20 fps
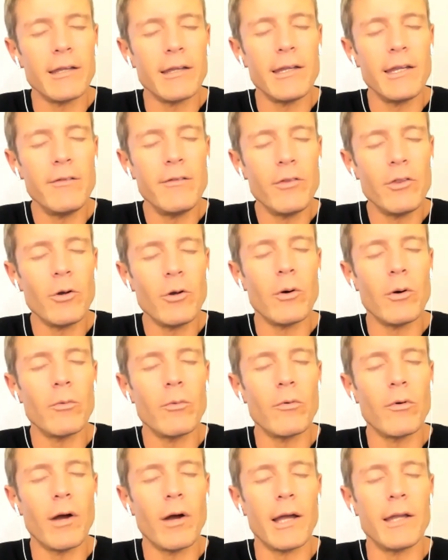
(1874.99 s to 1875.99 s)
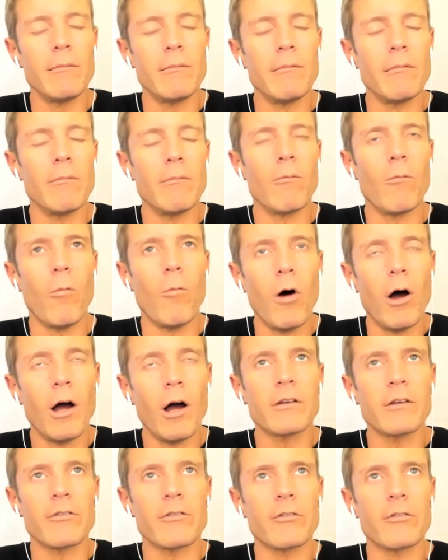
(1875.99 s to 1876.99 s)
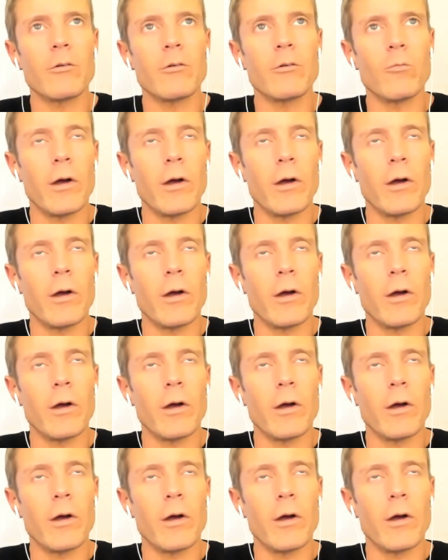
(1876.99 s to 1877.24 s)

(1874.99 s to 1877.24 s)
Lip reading: even though I walked a certain